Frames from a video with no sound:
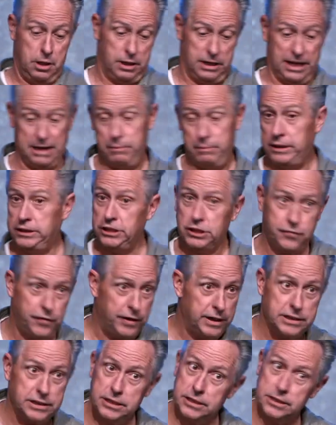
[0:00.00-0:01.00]
Let me just
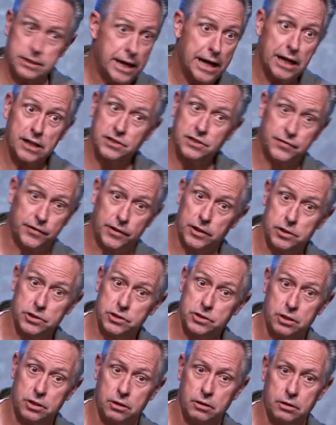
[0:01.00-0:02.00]
finish this text first.